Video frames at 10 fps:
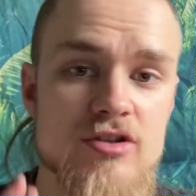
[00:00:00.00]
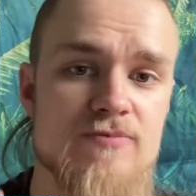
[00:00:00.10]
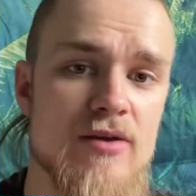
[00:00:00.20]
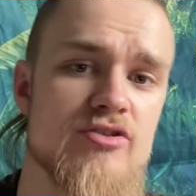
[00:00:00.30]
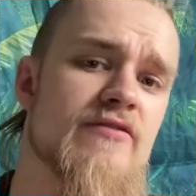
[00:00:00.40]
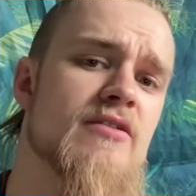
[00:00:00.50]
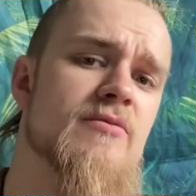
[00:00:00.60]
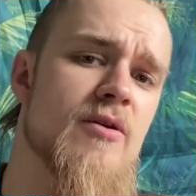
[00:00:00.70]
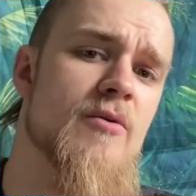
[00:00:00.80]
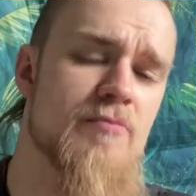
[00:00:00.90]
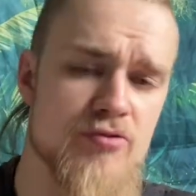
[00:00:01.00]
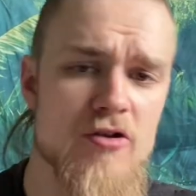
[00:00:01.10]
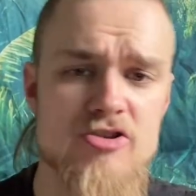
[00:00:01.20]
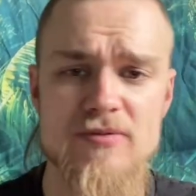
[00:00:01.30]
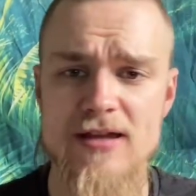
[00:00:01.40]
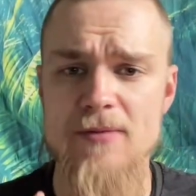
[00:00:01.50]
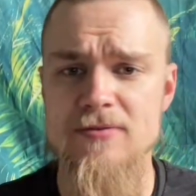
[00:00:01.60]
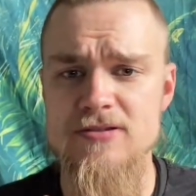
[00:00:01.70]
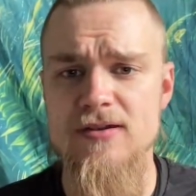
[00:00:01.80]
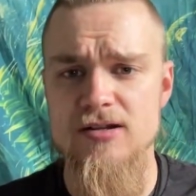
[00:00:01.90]
this boundary event approximately
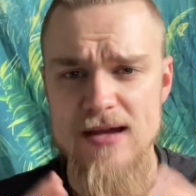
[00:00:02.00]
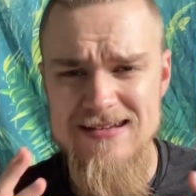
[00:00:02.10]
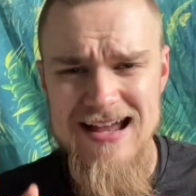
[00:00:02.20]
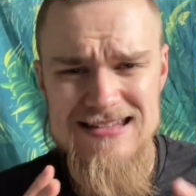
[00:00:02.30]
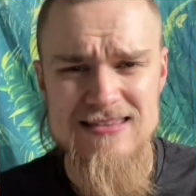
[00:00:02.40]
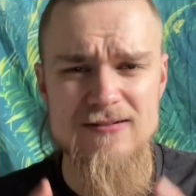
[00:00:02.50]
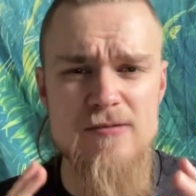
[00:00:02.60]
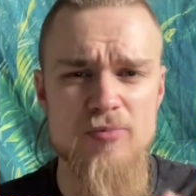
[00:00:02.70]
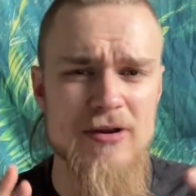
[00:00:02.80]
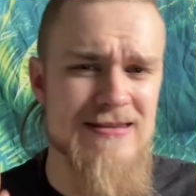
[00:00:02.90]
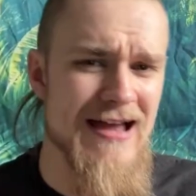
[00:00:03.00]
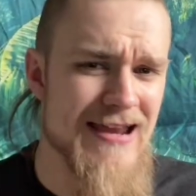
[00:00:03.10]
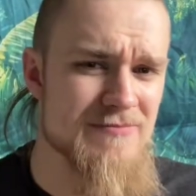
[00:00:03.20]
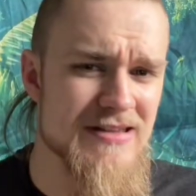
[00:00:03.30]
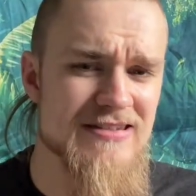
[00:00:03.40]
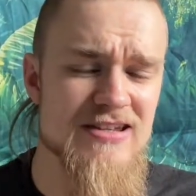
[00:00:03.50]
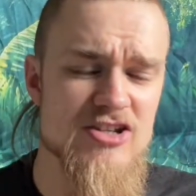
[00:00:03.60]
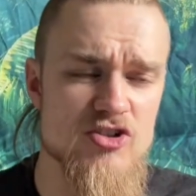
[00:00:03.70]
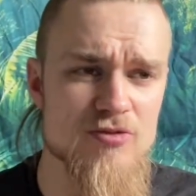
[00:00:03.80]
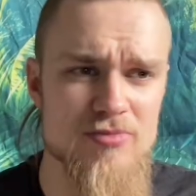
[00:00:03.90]
happens around about 93.9 million
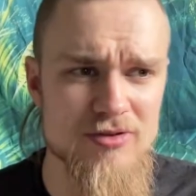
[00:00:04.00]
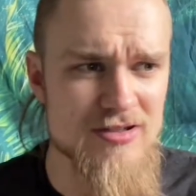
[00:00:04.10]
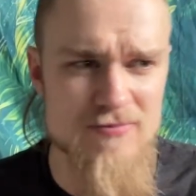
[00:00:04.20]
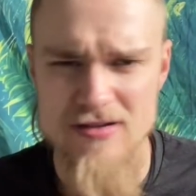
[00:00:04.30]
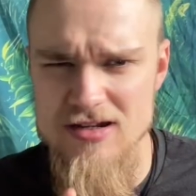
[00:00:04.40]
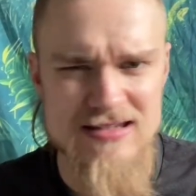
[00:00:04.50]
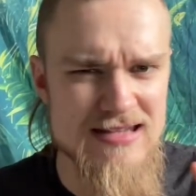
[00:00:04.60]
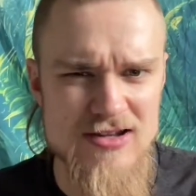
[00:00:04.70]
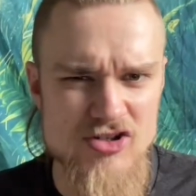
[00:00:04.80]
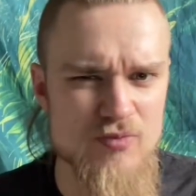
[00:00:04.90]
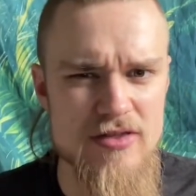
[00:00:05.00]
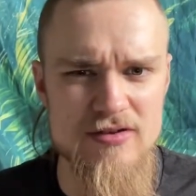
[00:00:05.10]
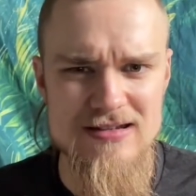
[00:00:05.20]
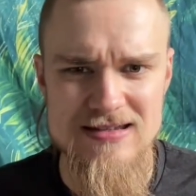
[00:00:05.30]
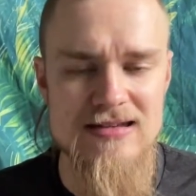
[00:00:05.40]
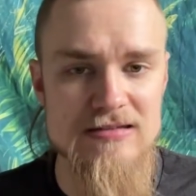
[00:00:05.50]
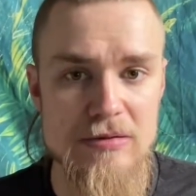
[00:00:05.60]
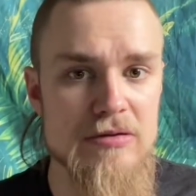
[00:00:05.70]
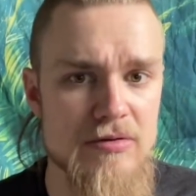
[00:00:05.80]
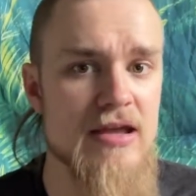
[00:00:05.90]
years ago, but there's a bit of contention whether it's
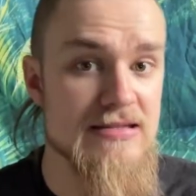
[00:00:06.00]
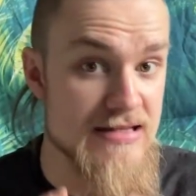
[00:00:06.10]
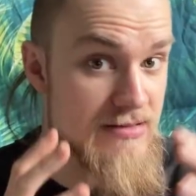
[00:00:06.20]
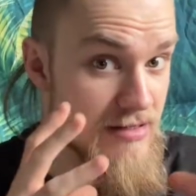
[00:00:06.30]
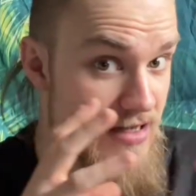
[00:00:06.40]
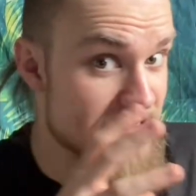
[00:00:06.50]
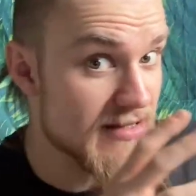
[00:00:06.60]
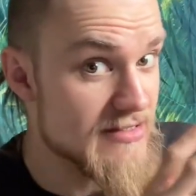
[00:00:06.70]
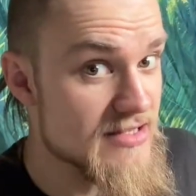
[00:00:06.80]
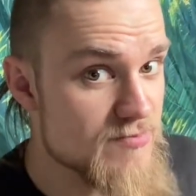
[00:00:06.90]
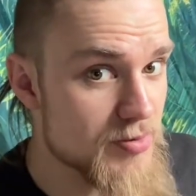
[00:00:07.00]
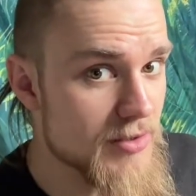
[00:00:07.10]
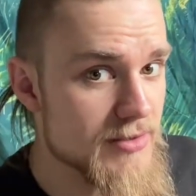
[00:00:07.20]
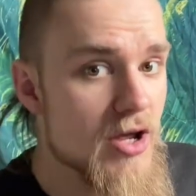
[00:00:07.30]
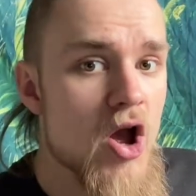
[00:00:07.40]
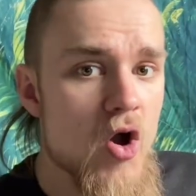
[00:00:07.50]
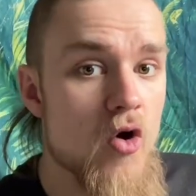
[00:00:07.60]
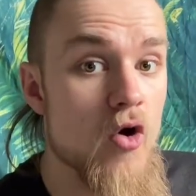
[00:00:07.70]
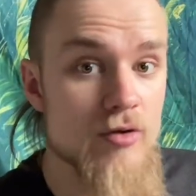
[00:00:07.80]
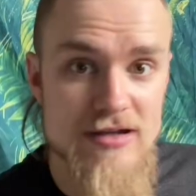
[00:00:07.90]
exactly this point,
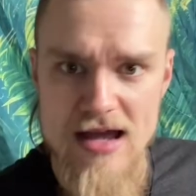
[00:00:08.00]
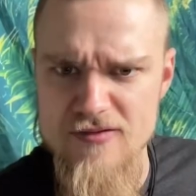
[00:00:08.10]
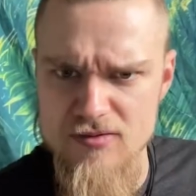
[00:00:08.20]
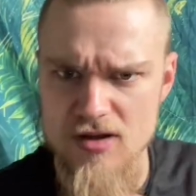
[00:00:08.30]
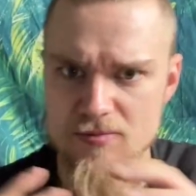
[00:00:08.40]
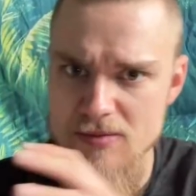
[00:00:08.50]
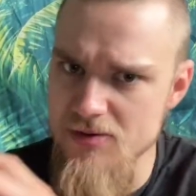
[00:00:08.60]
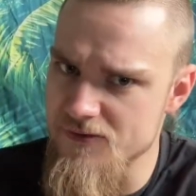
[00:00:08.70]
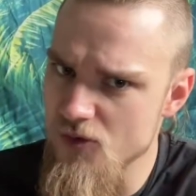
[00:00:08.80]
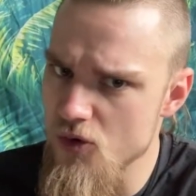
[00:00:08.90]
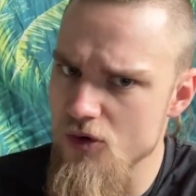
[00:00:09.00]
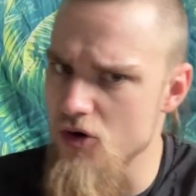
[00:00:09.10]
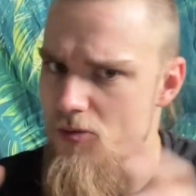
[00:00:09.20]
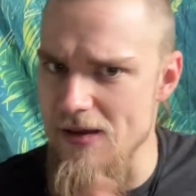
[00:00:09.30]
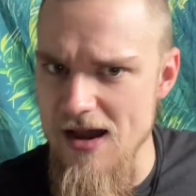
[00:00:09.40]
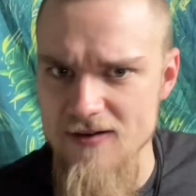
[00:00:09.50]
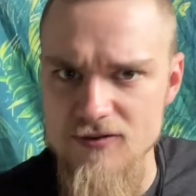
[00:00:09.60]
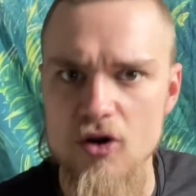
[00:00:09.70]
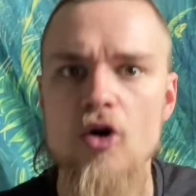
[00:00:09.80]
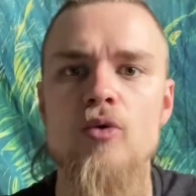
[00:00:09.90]
or would it happen a bit before or a bit
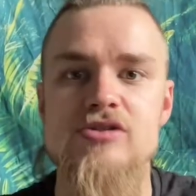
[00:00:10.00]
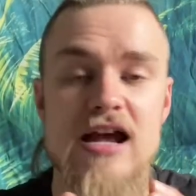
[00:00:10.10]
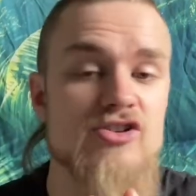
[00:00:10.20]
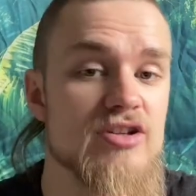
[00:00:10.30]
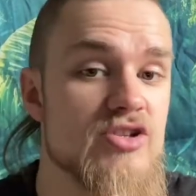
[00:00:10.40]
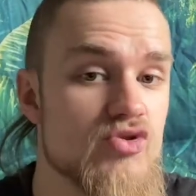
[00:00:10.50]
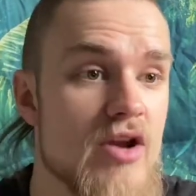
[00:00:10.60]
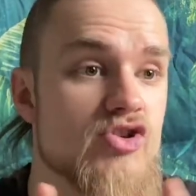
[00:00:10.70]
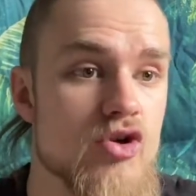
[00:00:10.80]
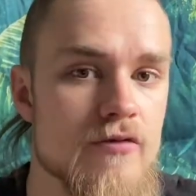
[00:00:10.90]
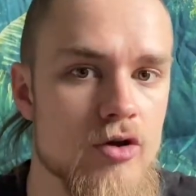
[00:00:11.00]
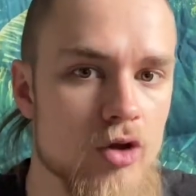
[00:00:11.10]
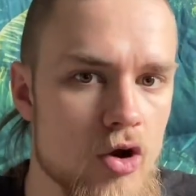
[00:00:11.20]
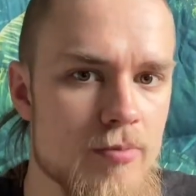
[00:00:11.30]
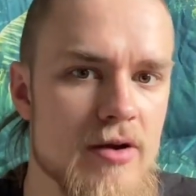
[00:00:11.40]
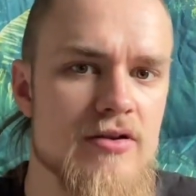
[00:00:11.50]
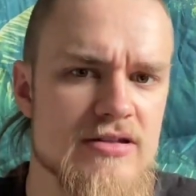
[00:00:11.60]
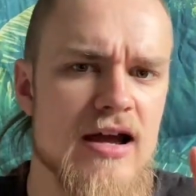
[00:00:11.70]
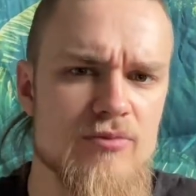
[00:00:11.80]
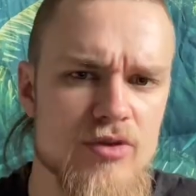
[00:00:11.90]
after, or was it actually stretched over a longer period of
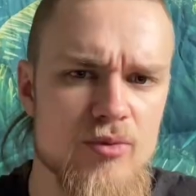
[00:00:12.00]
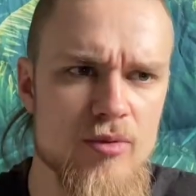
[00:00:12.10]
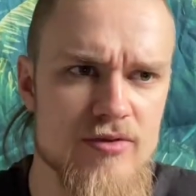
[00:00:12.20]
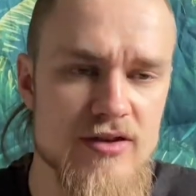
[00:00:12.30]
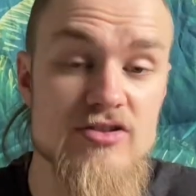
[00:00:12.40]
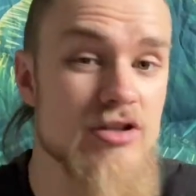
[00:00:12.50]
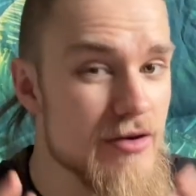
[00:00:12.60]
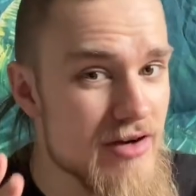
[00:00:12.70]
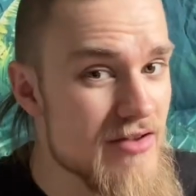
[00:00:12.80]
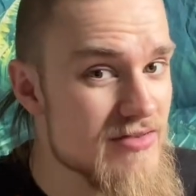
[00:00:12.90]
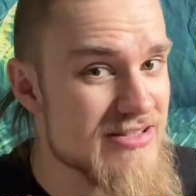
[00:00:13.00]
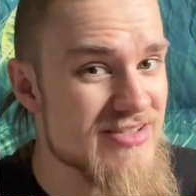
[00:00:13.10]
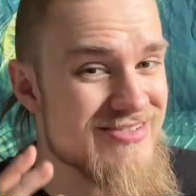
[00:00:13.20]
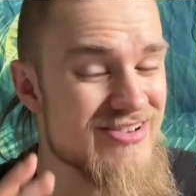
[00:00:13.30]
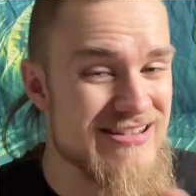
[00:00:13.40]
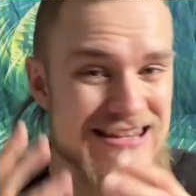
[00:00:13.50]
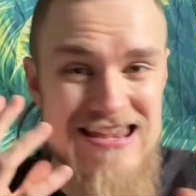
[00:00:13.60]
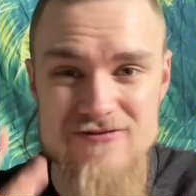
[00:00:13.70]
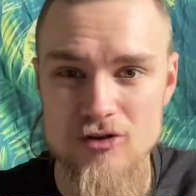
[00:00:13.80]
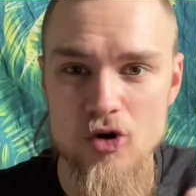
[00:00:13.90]
time than what we think. There's a lot of evidence to suggest
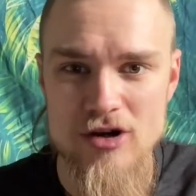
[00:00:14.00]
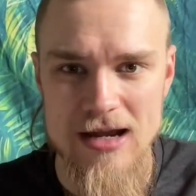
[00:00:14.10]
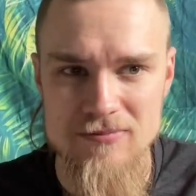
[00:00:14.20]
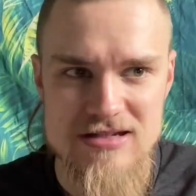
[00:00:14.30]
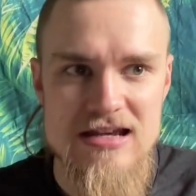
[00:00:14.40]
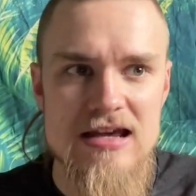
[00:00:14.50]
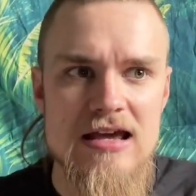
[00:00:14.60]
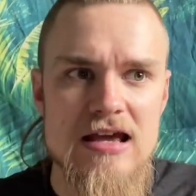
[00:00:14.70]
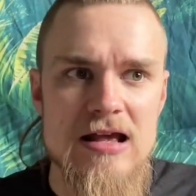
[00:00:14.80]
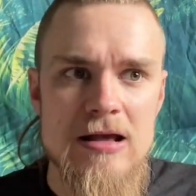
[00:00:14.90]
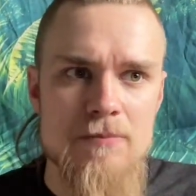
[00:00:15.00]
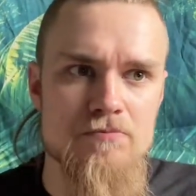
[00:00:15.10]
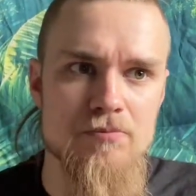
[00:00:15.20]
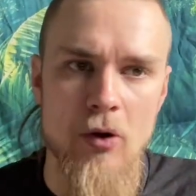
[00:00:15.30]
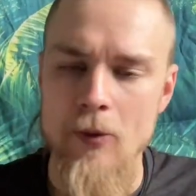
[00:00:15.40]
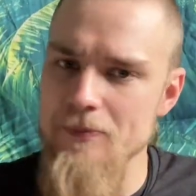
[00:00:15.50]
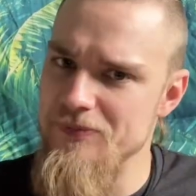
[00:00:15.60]
either or camps, but